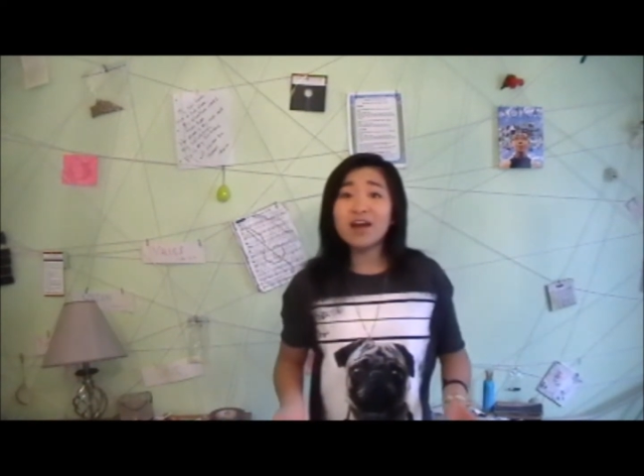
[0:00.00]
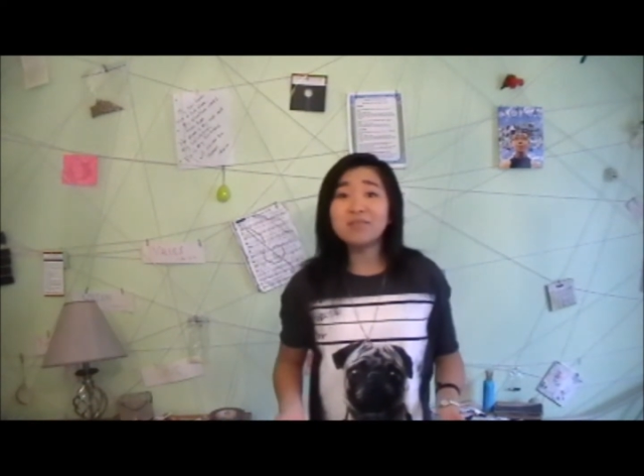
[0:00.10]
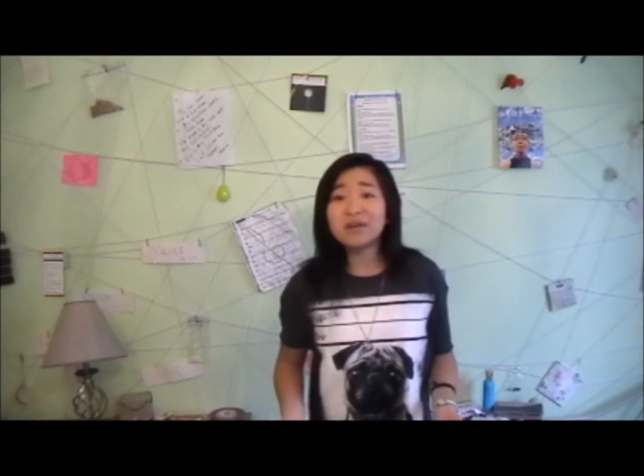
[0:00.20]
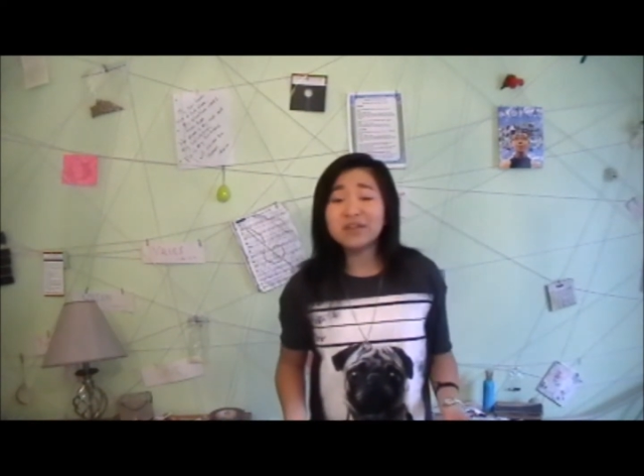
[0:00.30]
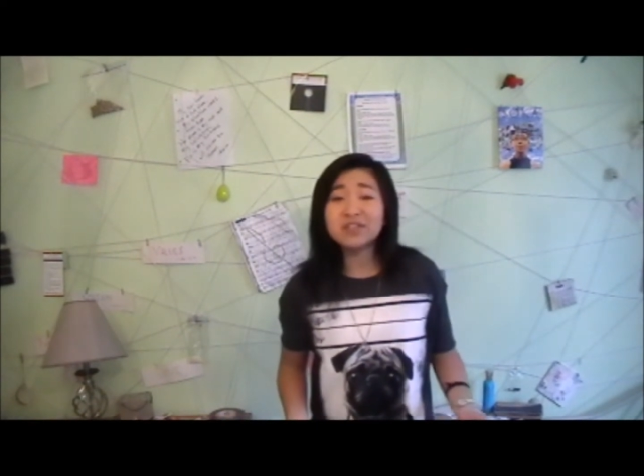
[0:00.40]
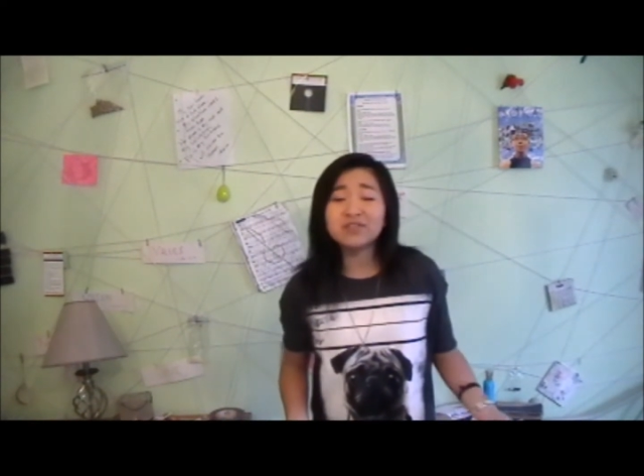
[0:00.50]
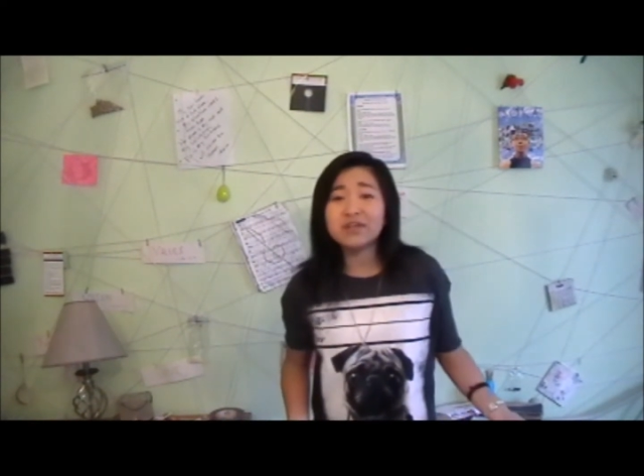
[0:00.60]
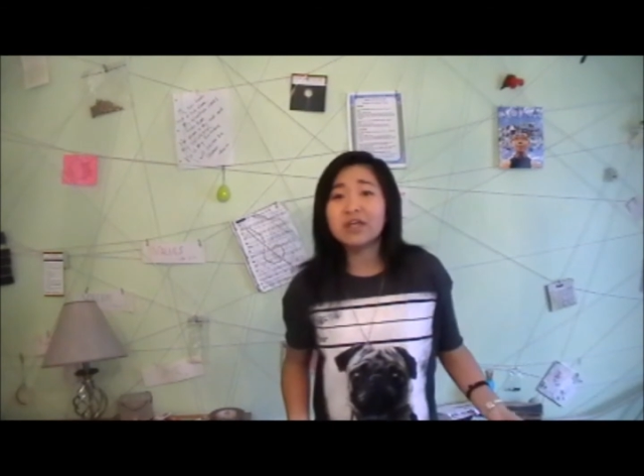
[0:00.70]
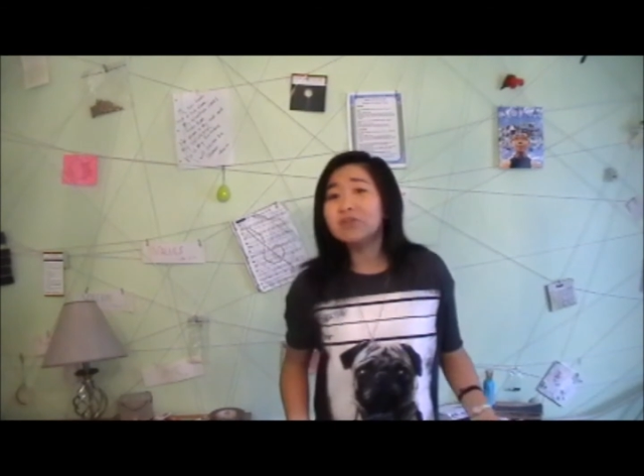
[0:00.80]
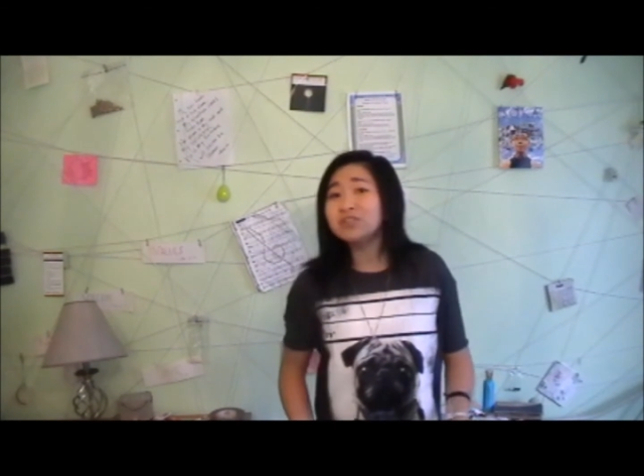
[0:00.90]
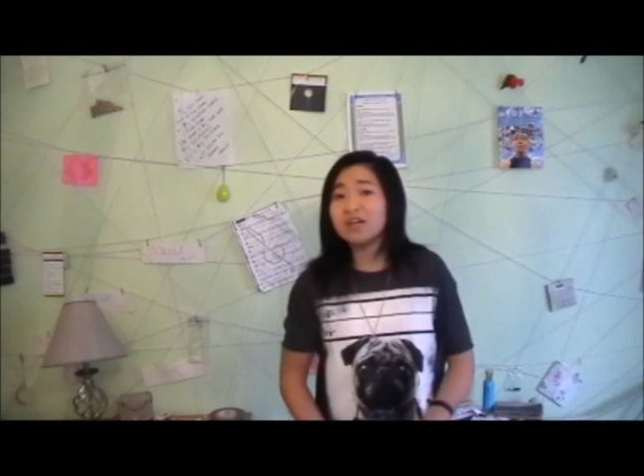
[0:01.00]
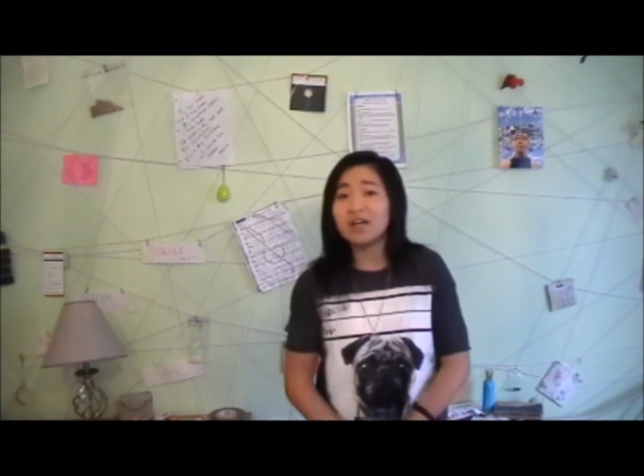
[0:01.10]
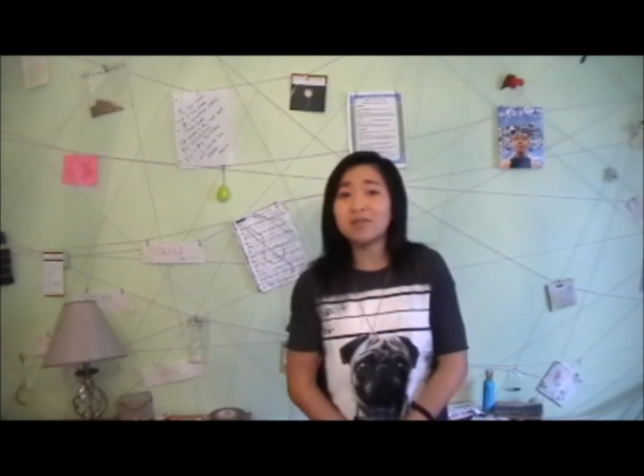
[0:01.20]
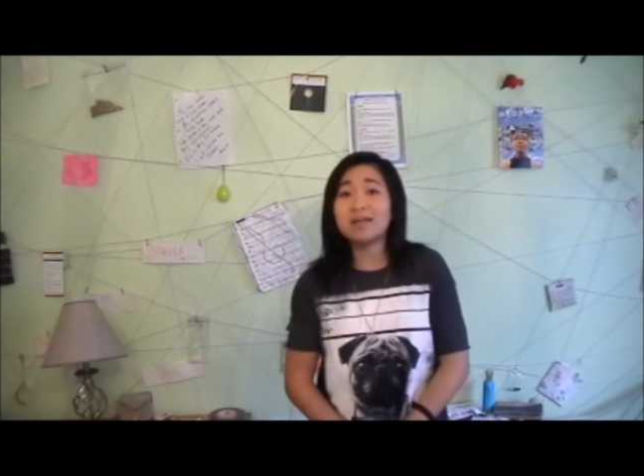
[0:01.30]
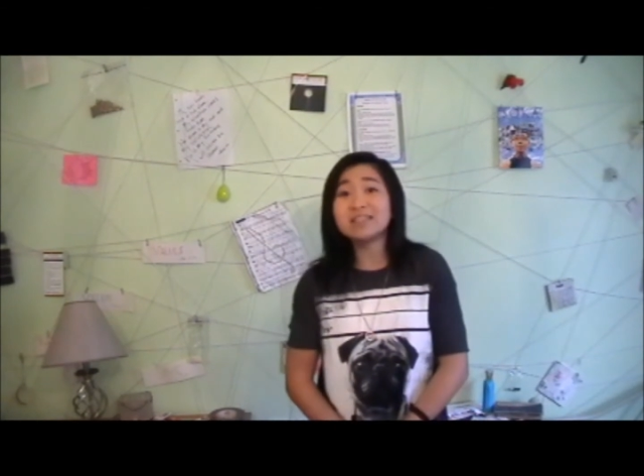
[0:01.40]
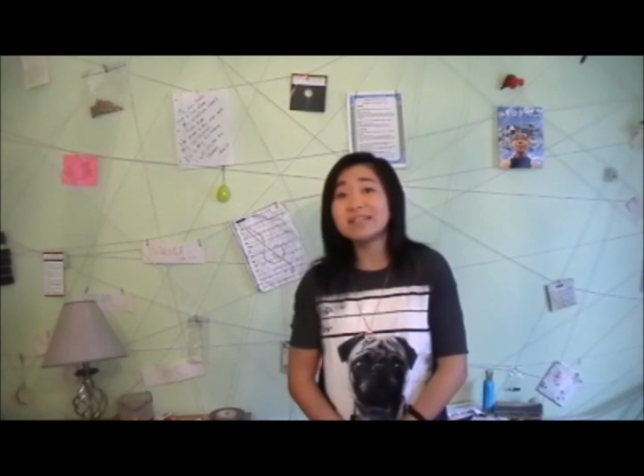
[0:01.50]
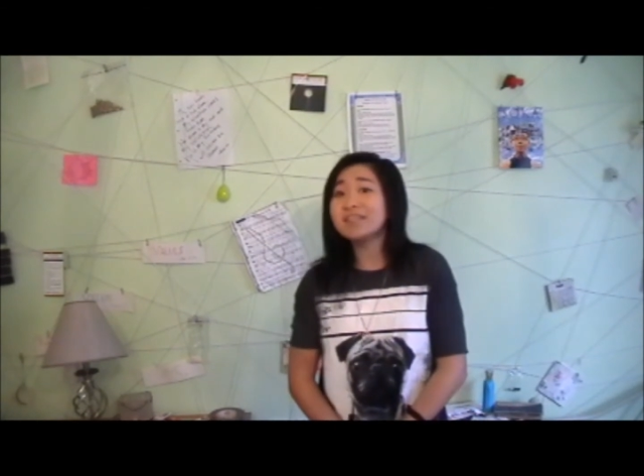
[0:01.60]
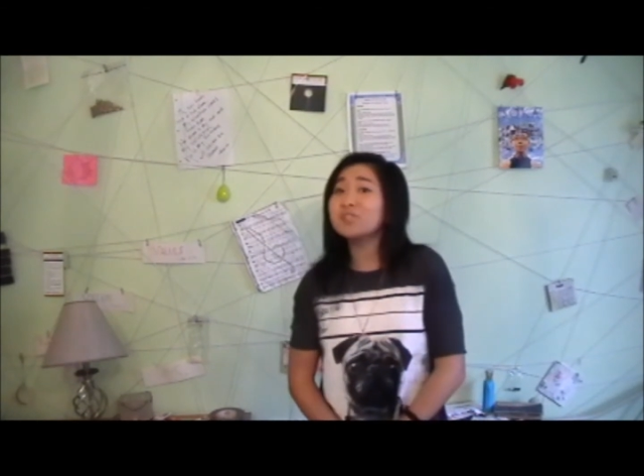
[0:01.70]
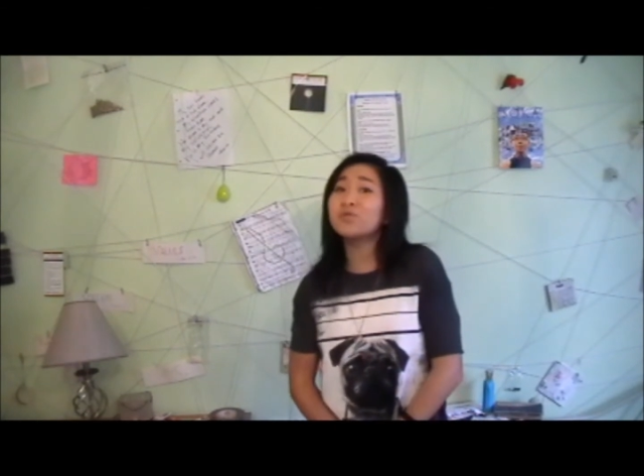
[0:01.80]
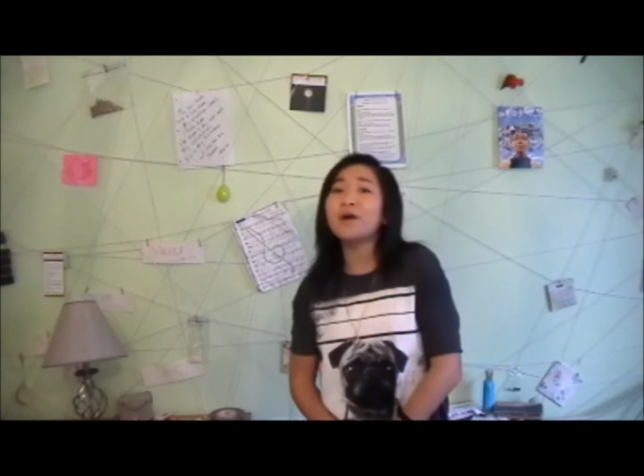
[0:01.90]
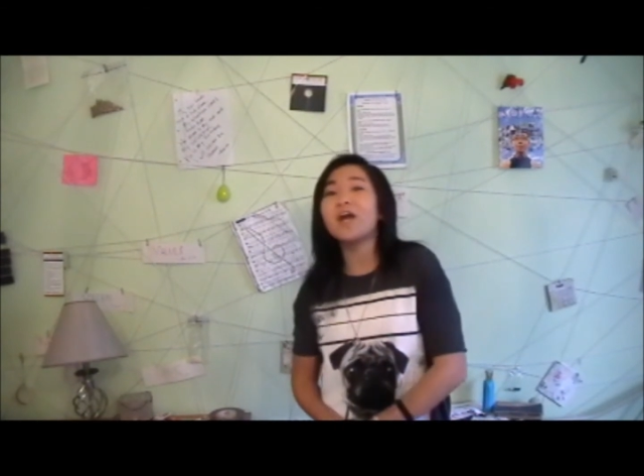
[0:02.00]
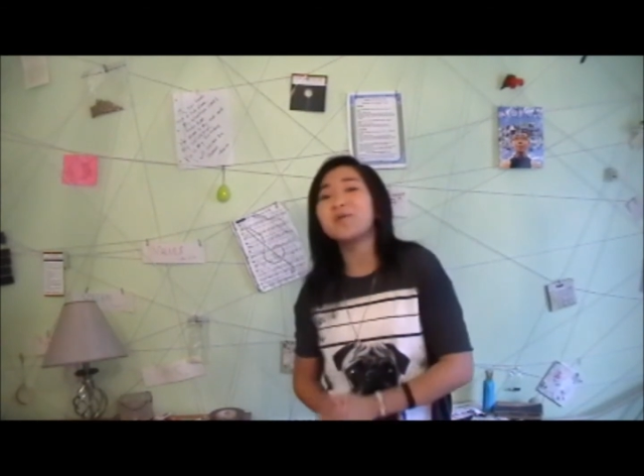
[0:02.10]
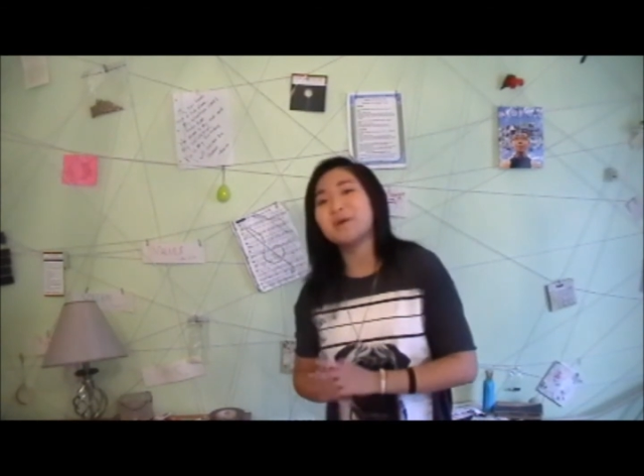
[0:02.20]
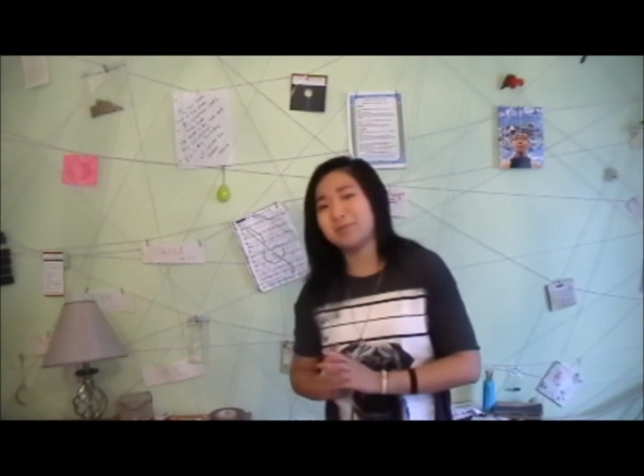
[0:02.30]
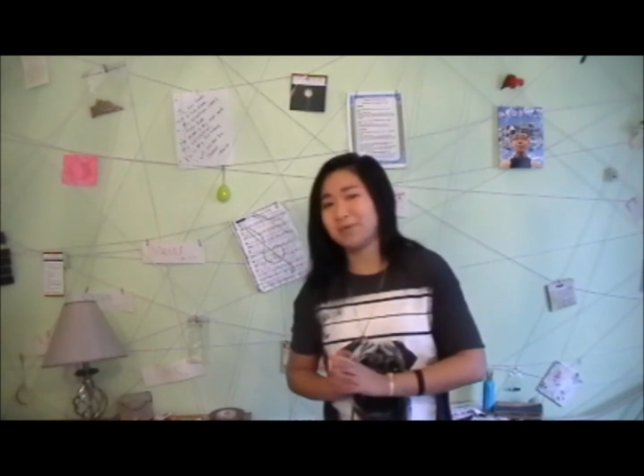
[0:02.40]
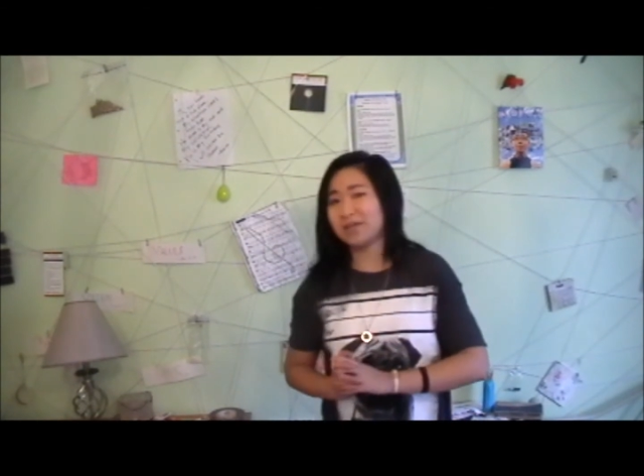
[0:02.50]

I'd make this video sharing my six choir pet